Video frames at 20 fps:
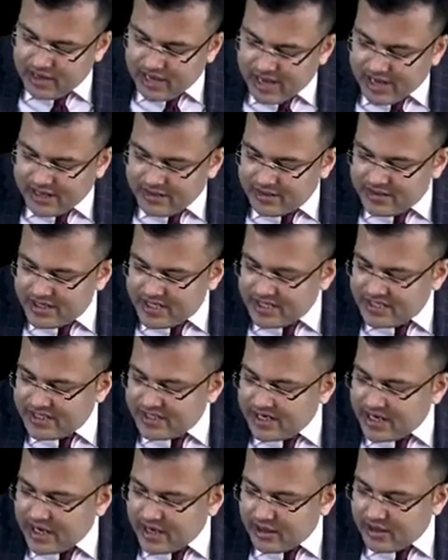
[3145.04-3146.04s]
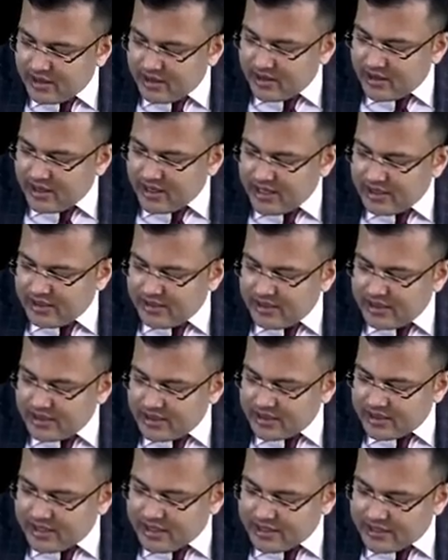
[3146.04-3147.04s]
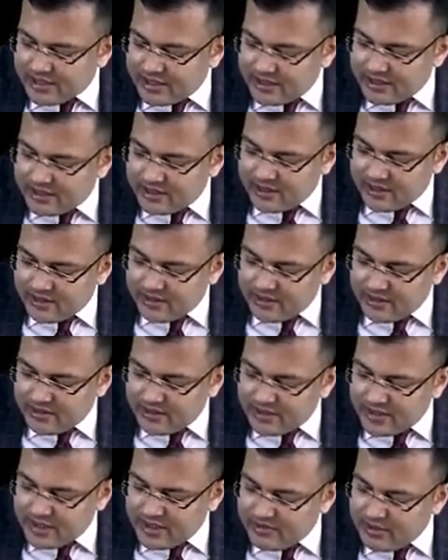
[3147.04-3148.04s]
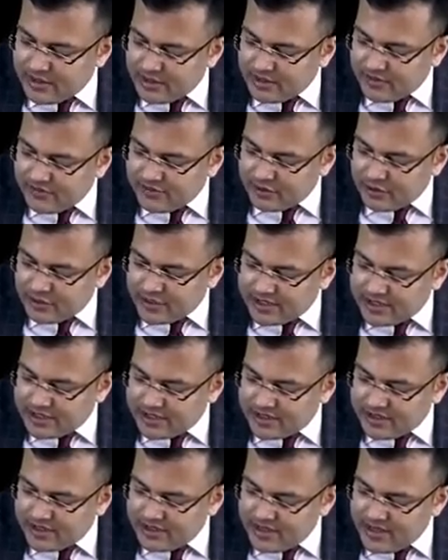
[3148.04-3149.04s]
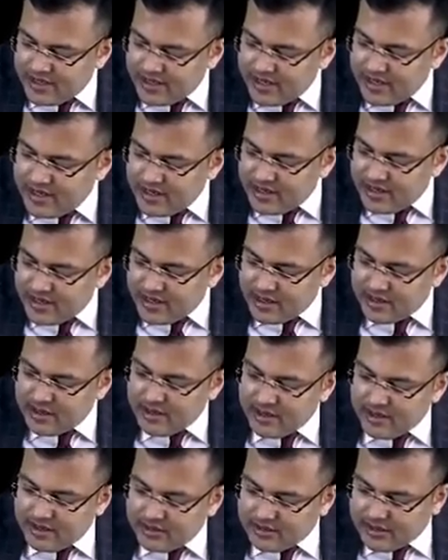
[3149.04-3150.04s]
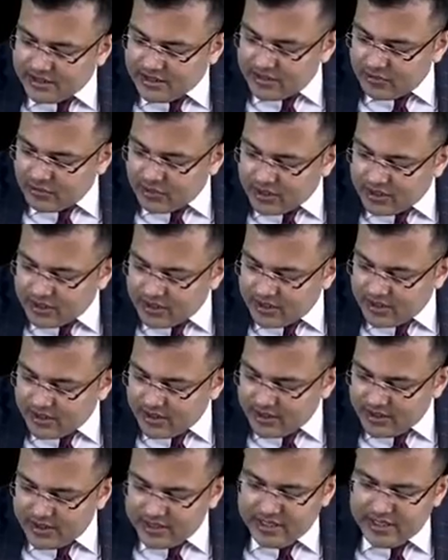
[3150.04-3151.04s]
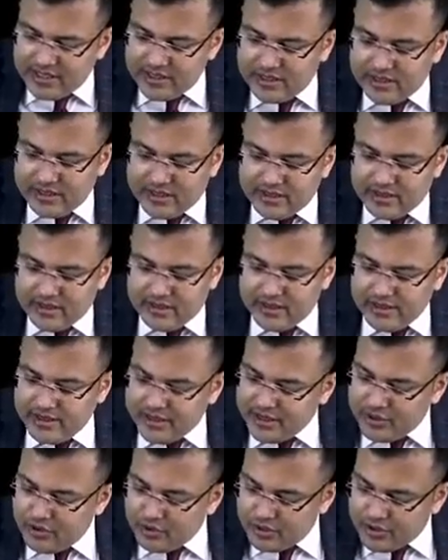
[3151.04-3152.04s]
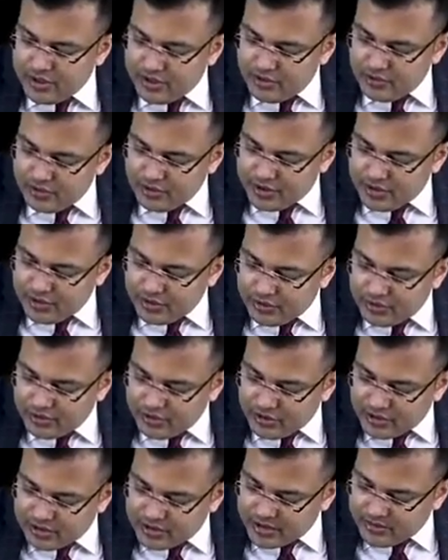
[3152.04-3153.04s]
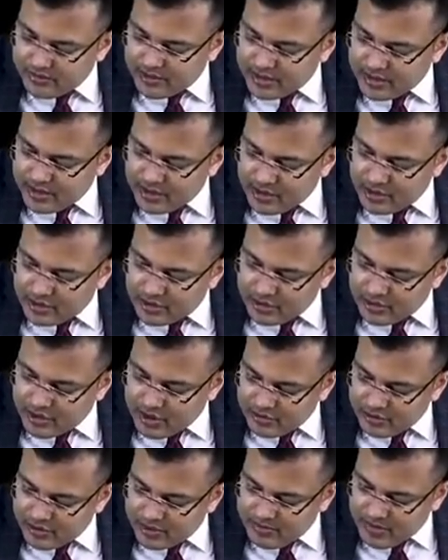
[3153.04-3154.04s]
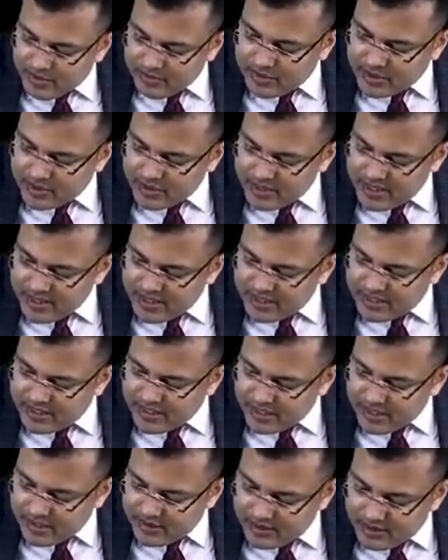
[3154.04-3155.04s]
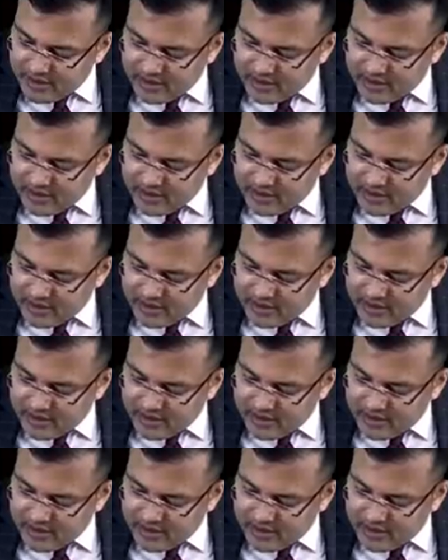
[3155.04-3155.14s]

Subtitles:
atresia, in these cases the treatment of choice is DD, that is what? DD, duodenostomy. So you have to remember DJ,